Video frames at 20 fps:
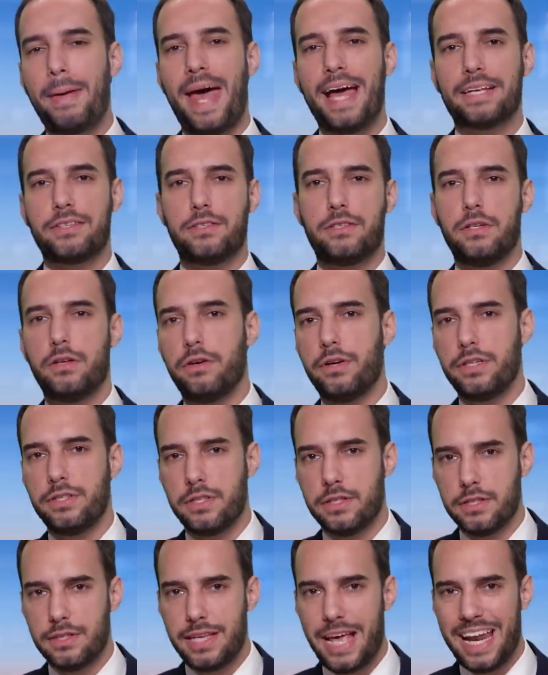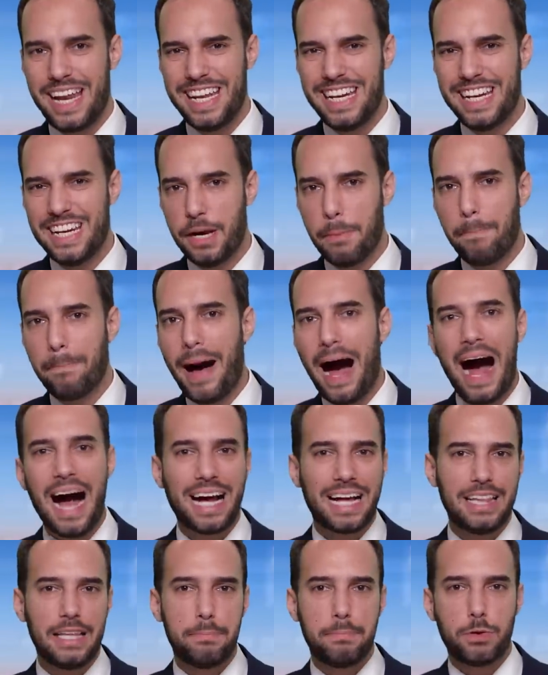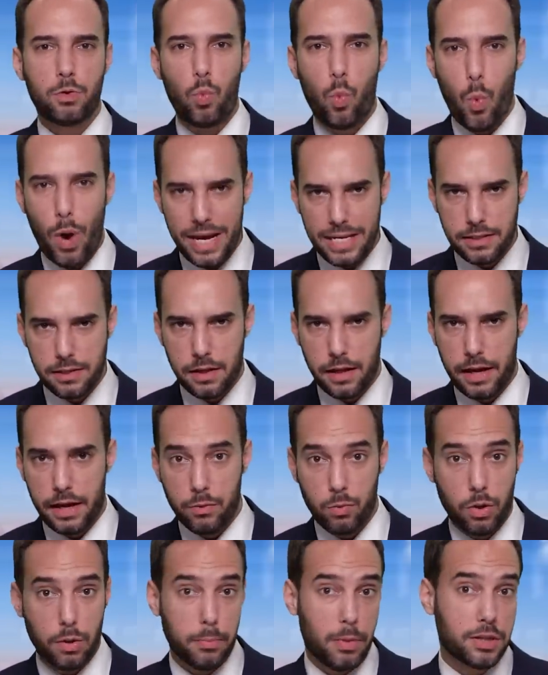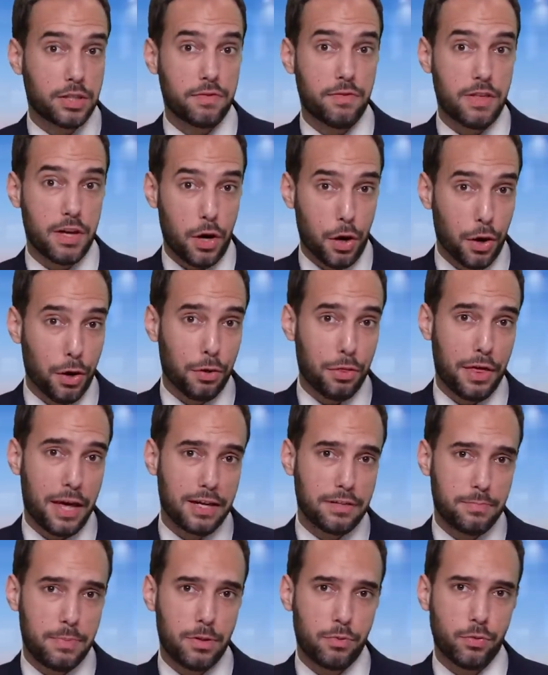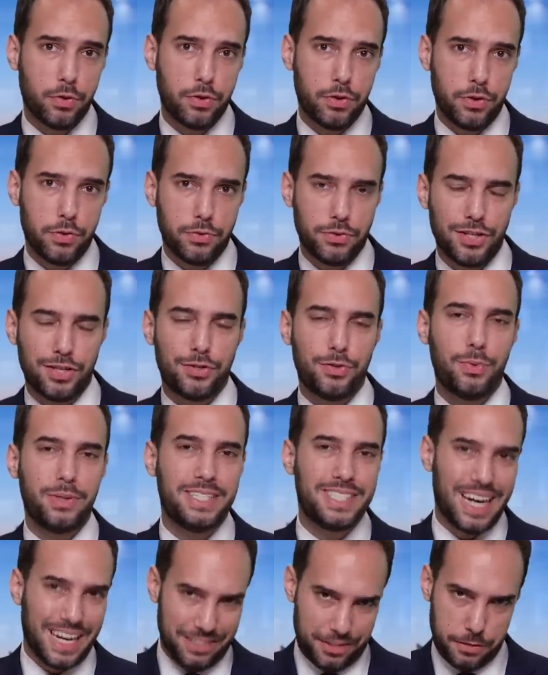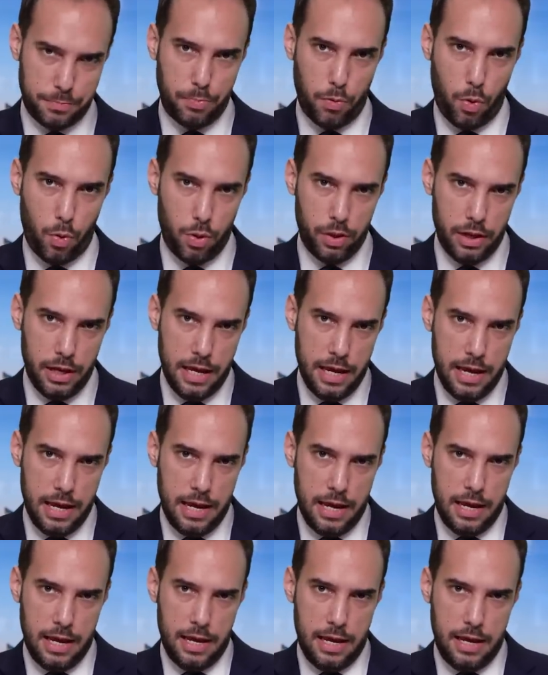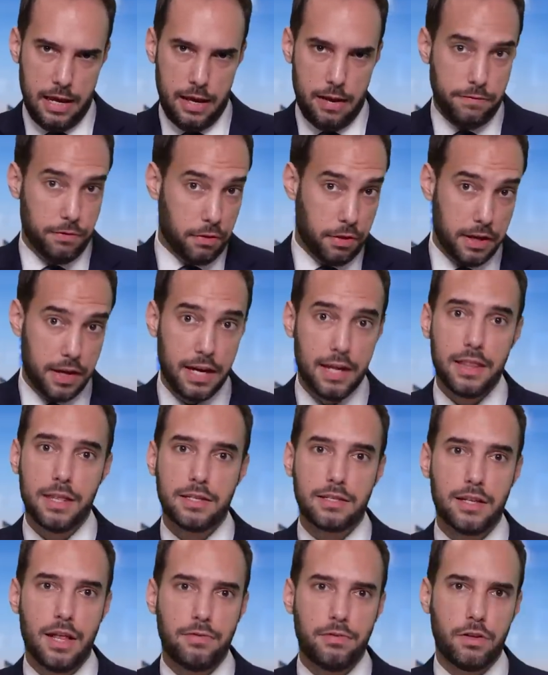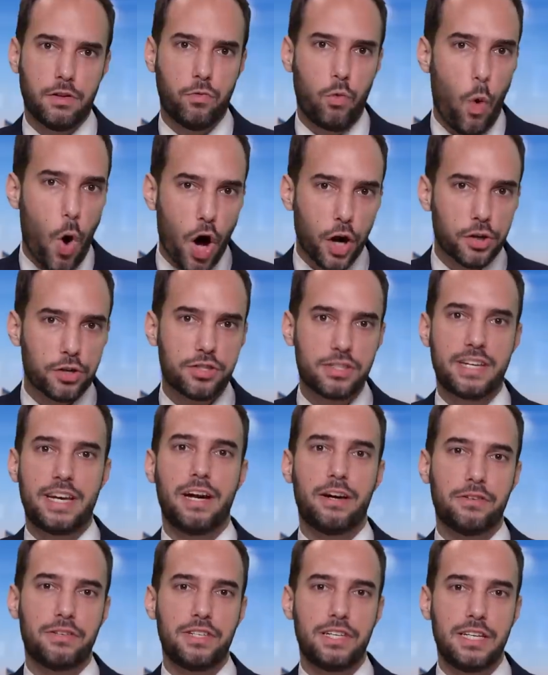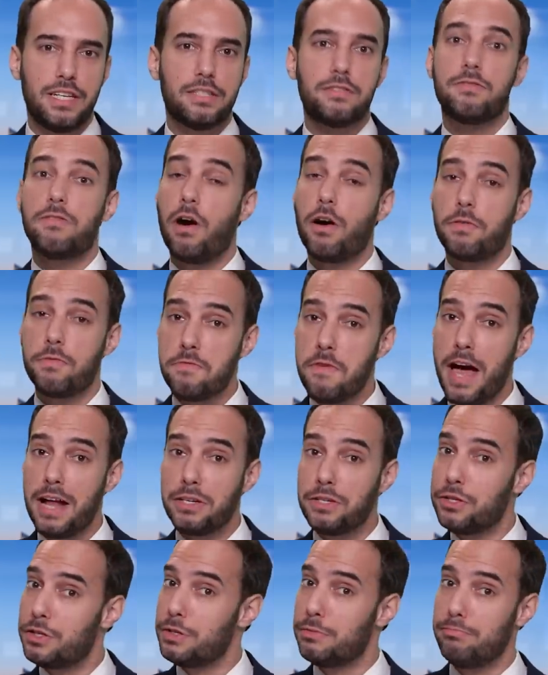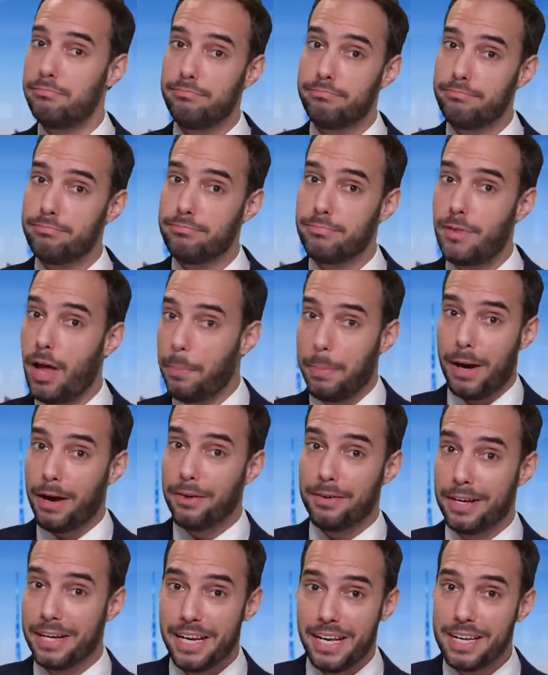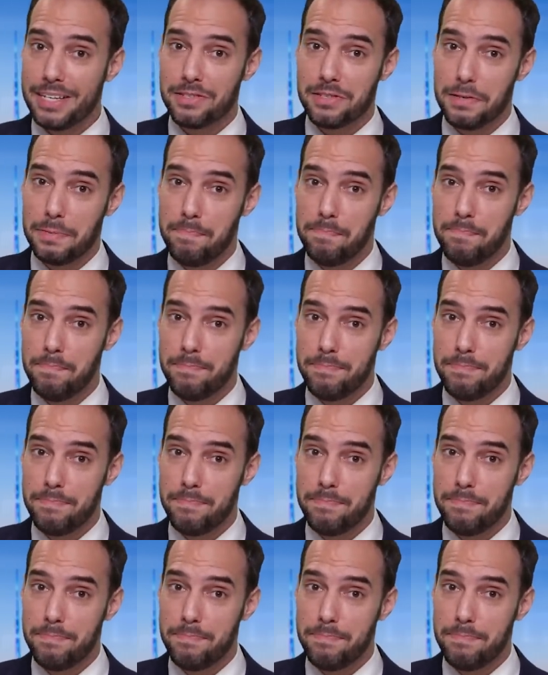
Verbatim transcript: Max series is set in an apocalyptic wasteland where much of the Earth has been reduced to a dust bowl. If you're thinking this level of water scarcity is far-fetched, apparently it isn't.